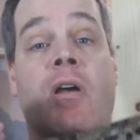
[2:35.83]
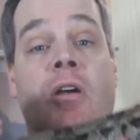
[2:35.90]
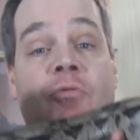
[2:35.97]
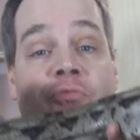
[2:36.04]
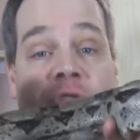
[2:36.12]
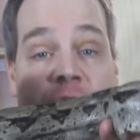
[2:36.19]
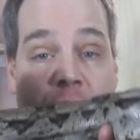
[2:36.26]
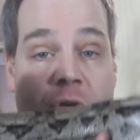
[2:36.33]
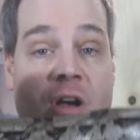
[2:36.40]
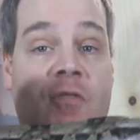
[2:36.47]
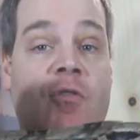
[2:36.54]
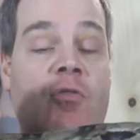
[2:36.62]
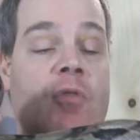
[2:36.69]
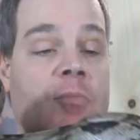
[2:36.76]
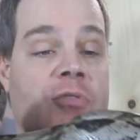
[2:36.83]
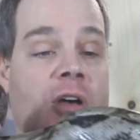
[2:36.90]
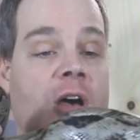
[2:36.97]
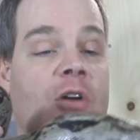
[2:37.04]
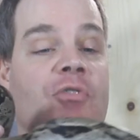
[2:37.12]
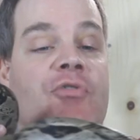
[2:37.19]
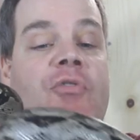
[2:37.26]
at Rio Bravo
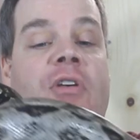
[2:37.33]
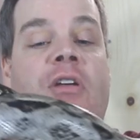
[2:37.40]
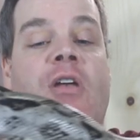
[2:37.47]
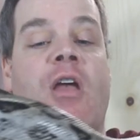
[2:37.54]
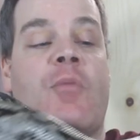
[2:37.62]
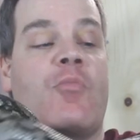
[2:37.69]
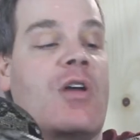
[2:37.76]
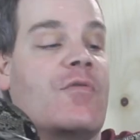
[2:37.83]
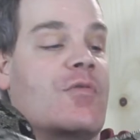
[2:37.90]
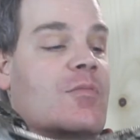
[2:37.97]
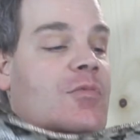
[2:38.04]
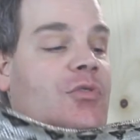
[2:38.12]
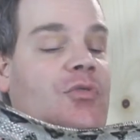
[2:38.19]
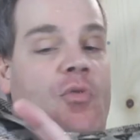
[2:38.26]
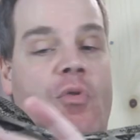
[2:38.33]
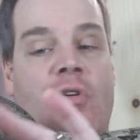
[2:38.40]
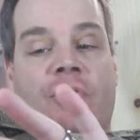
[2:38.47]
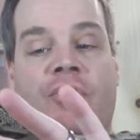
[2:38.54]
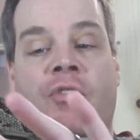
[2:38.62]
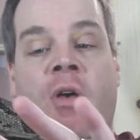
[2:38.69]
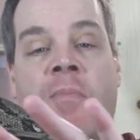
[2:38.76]
Reptiles. So they came right from the
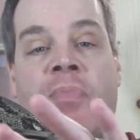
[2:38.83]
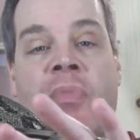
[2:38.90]
source.